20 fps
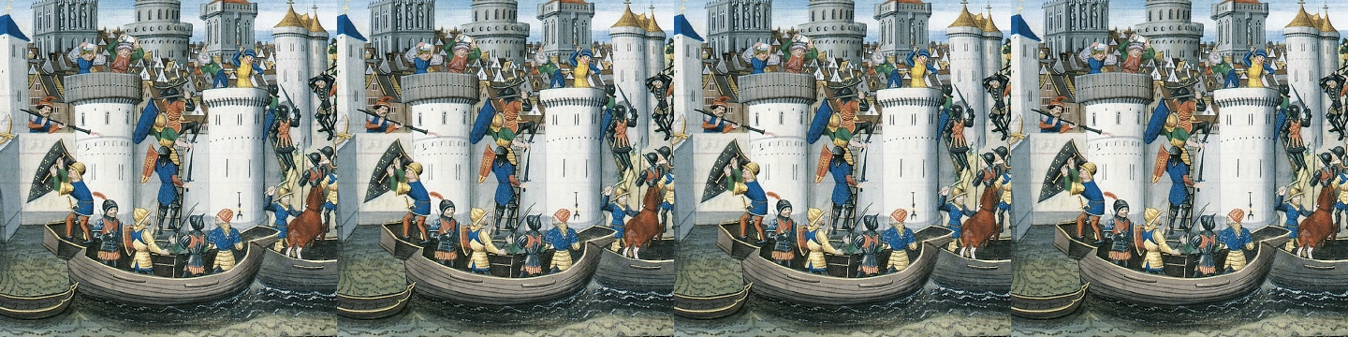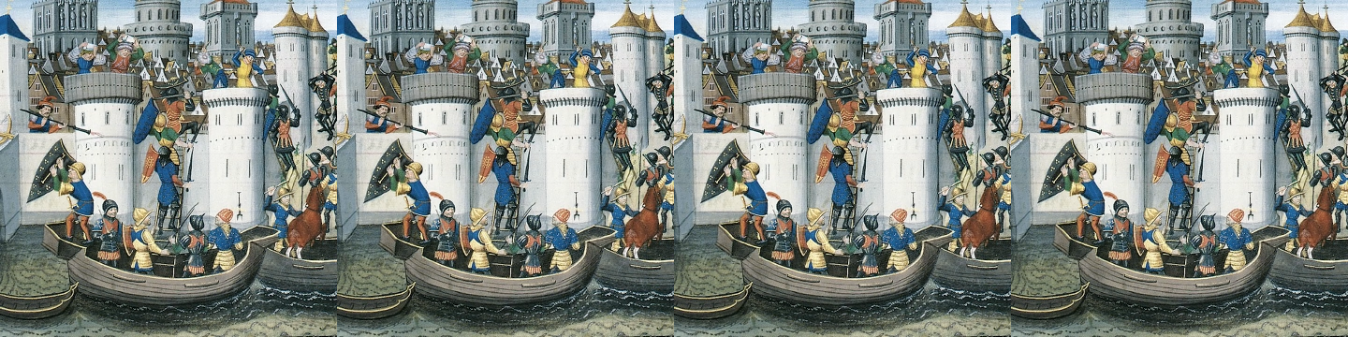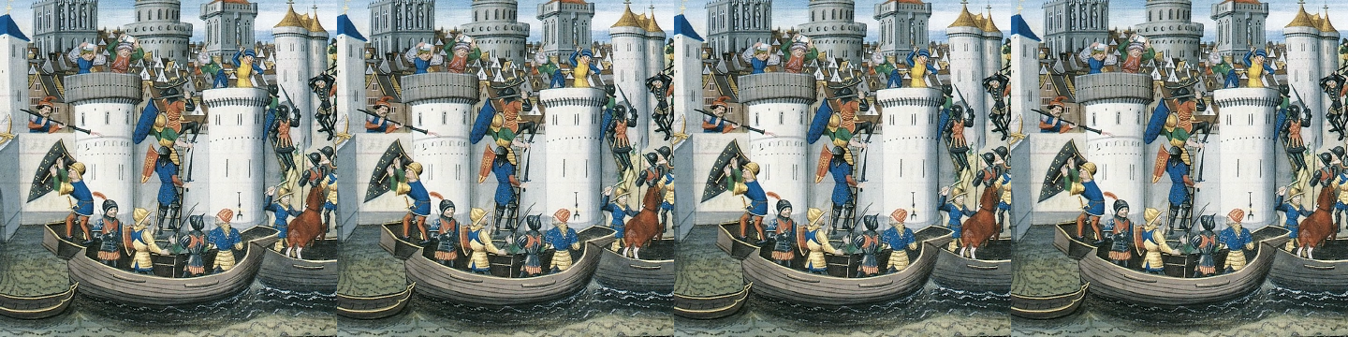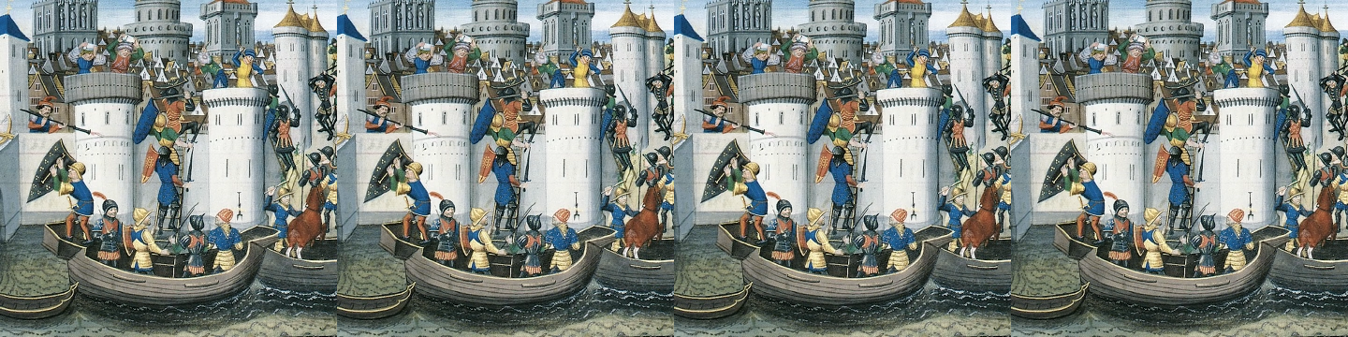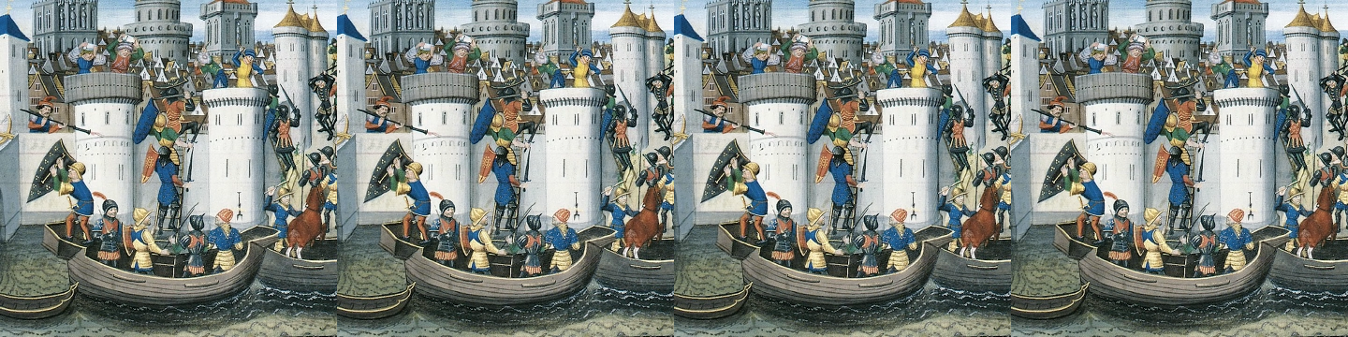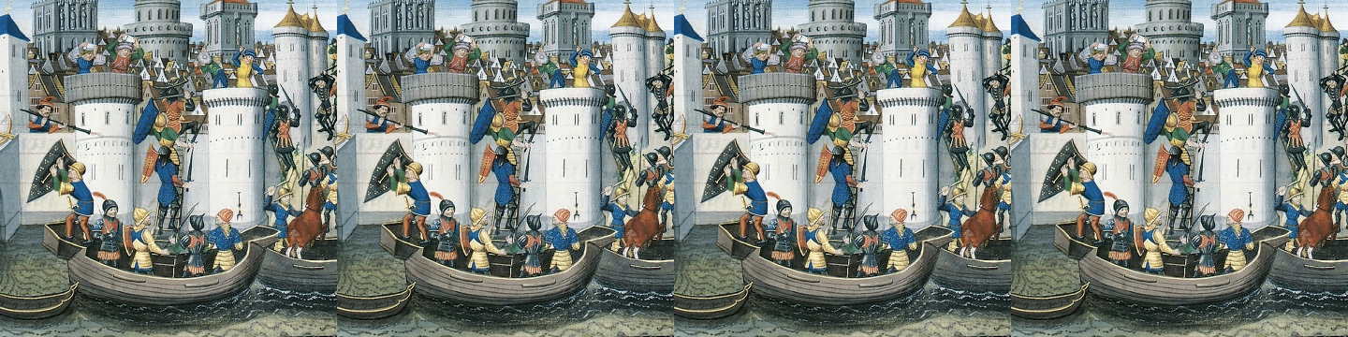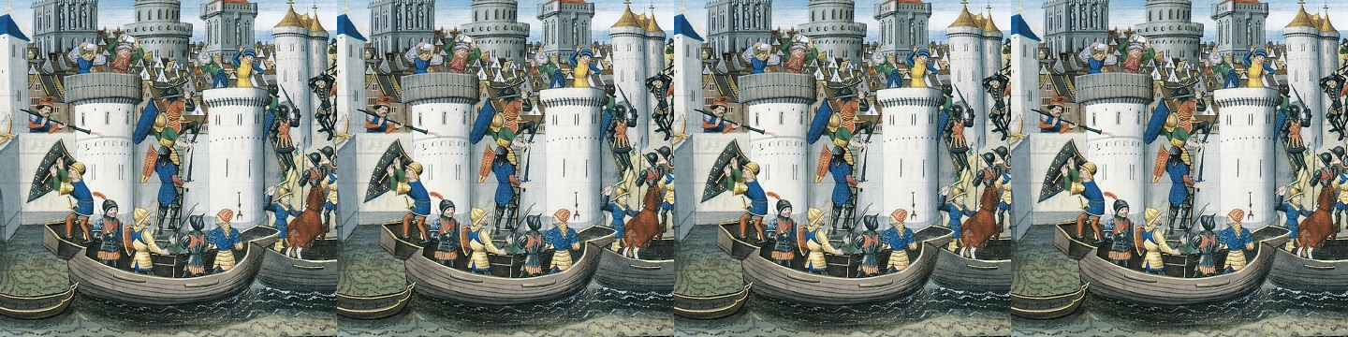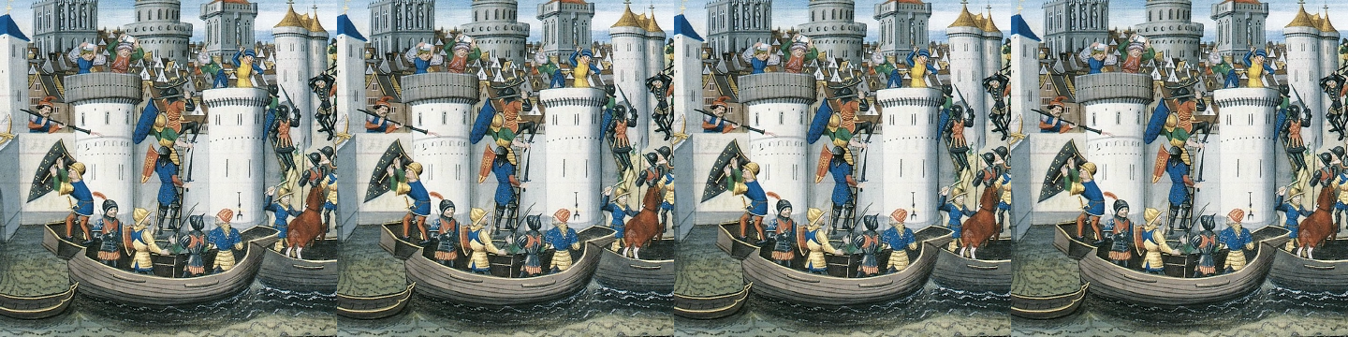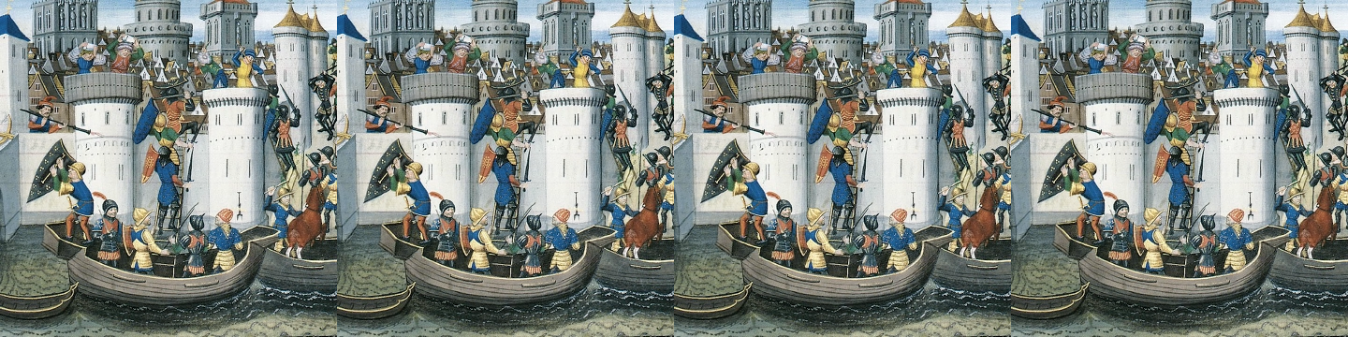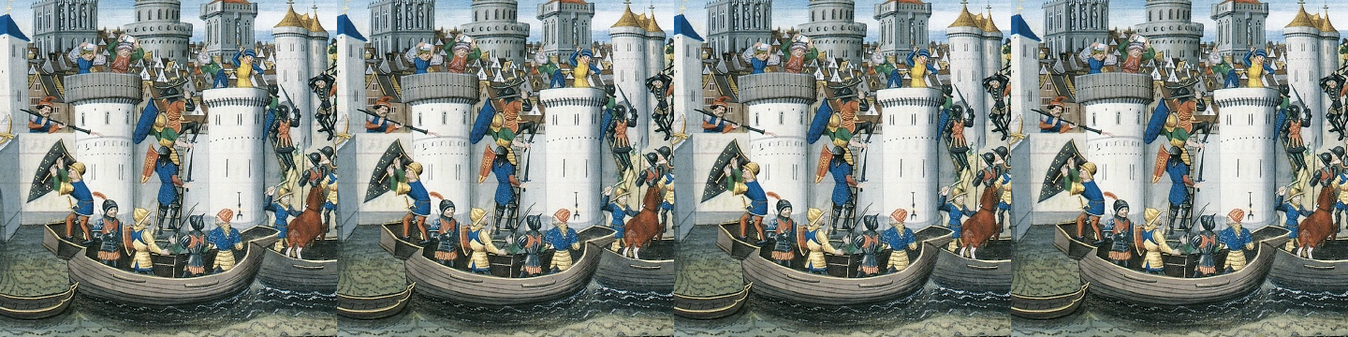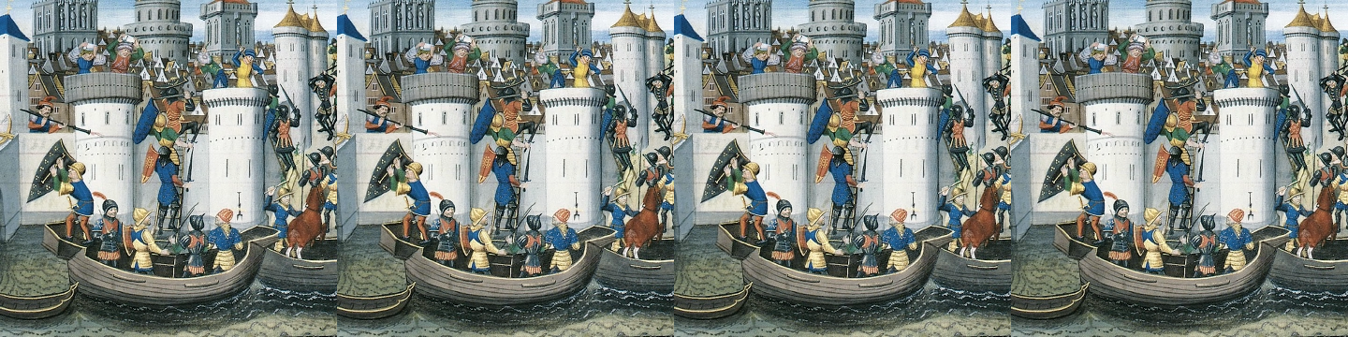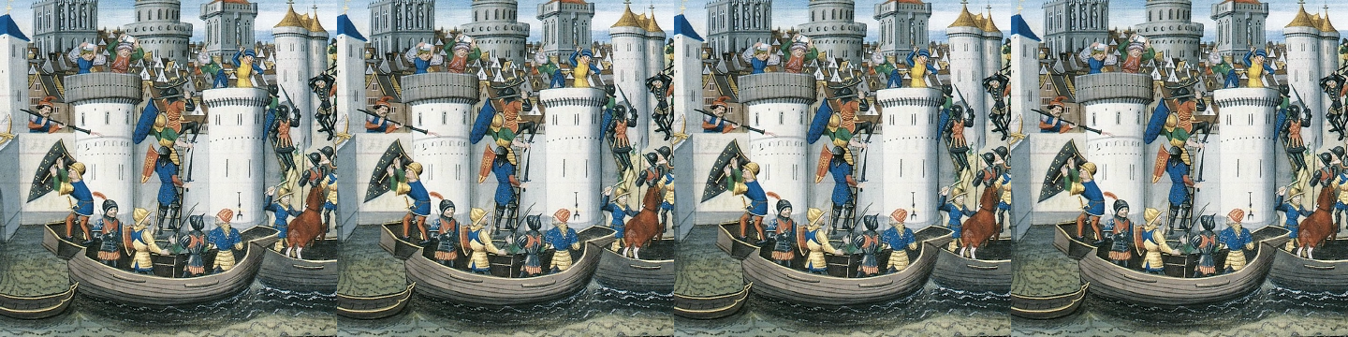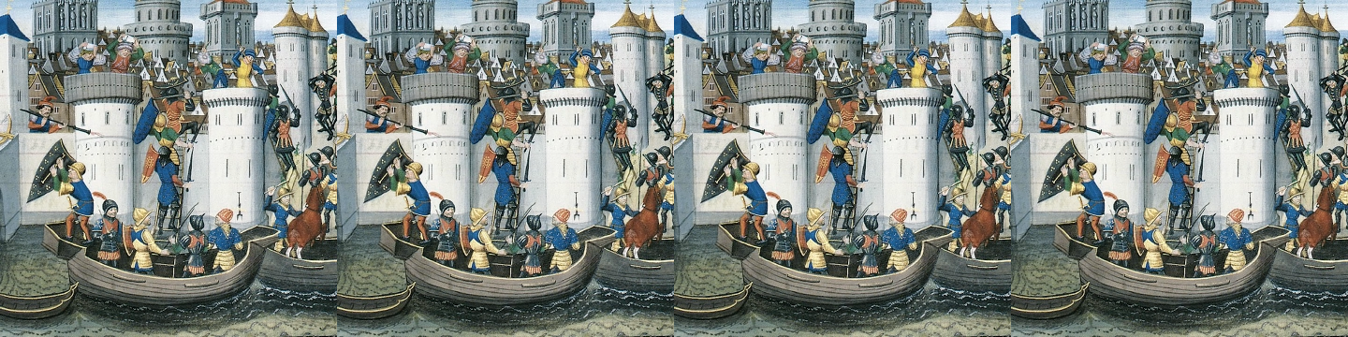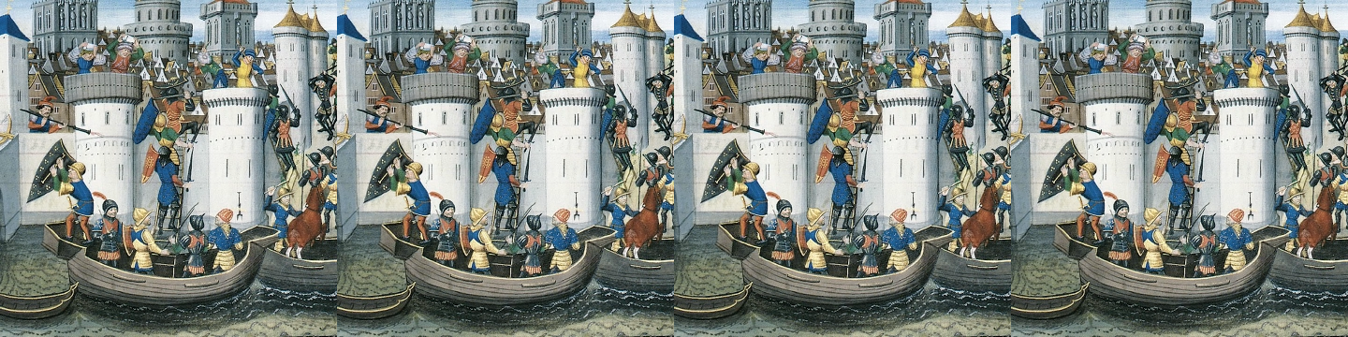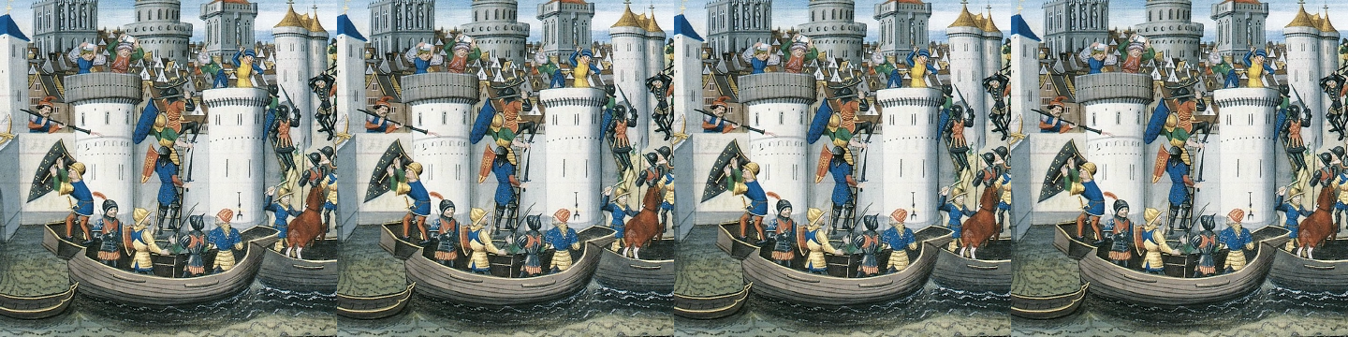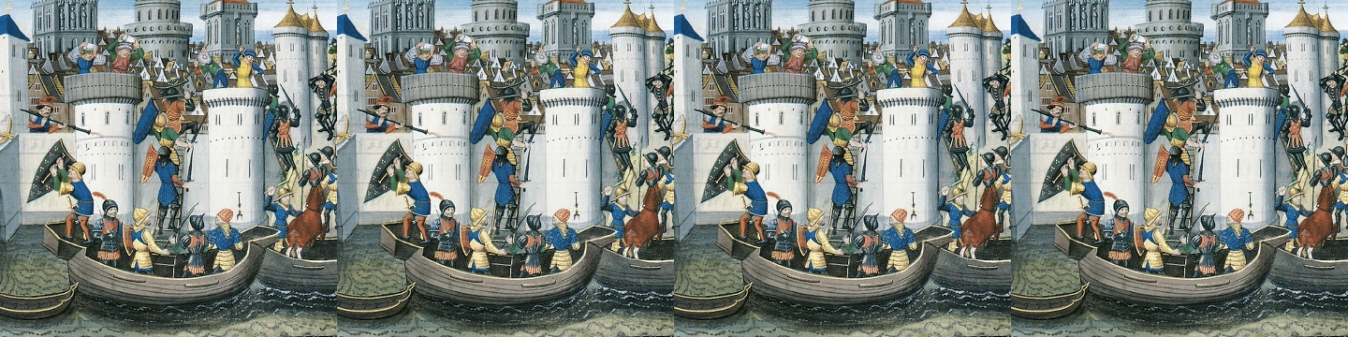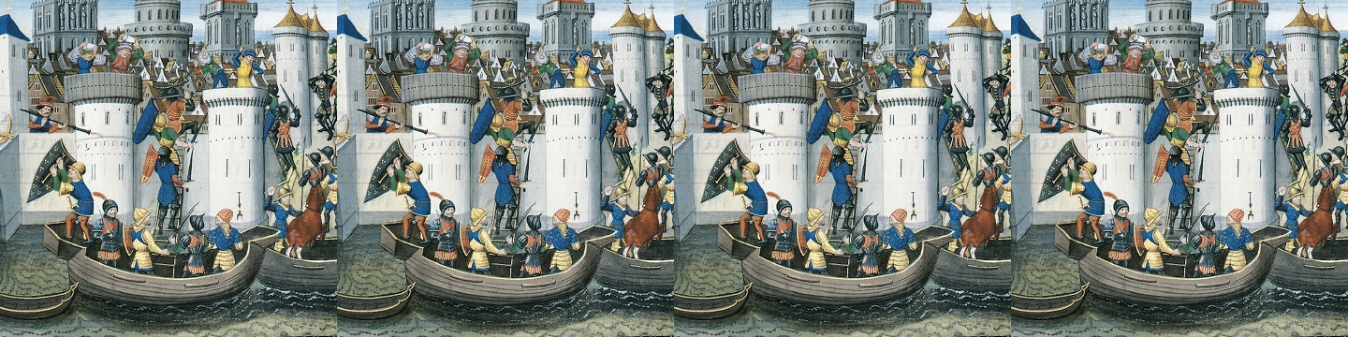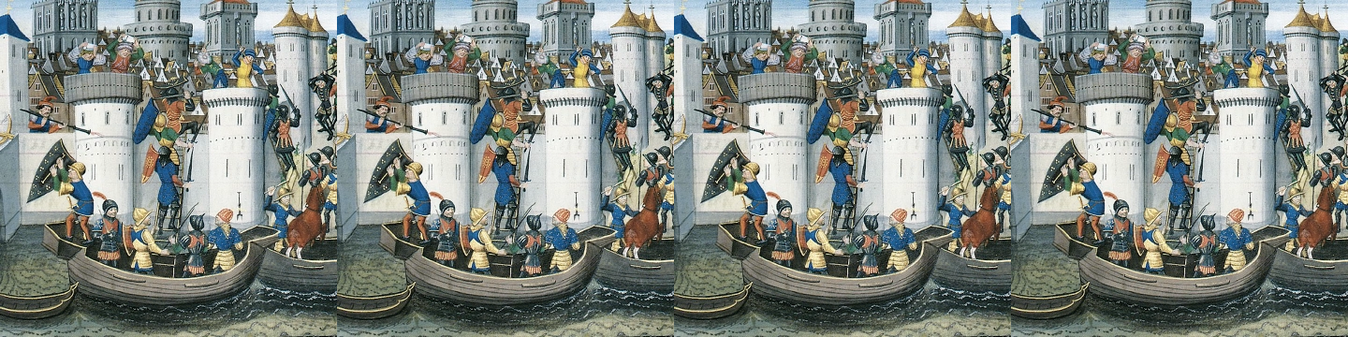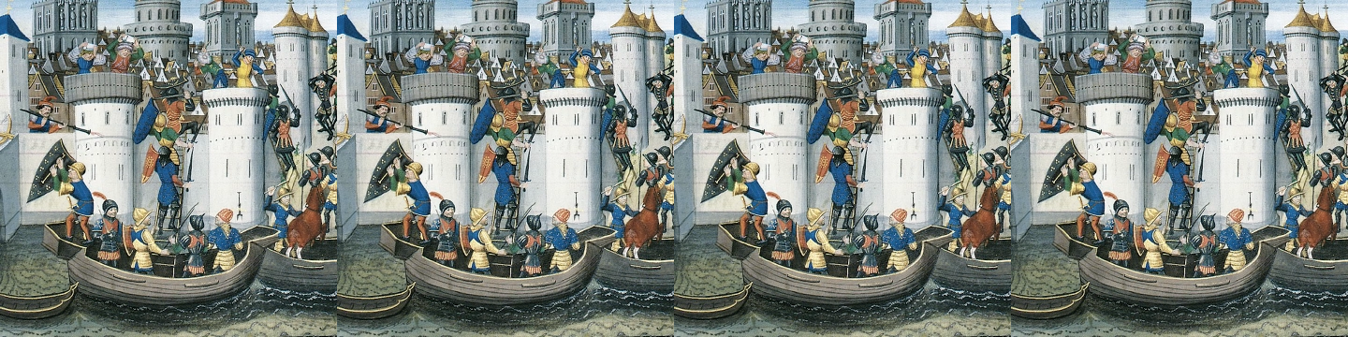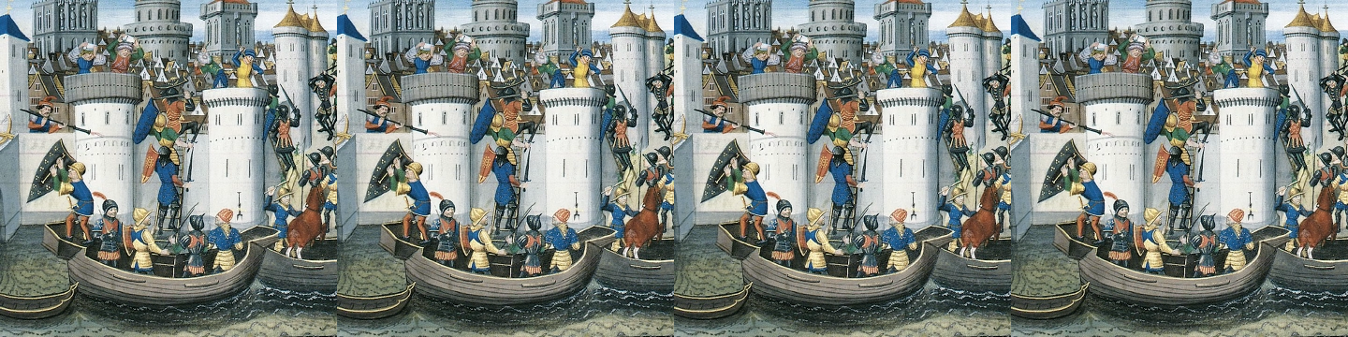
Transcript: [unreadable: no face in view]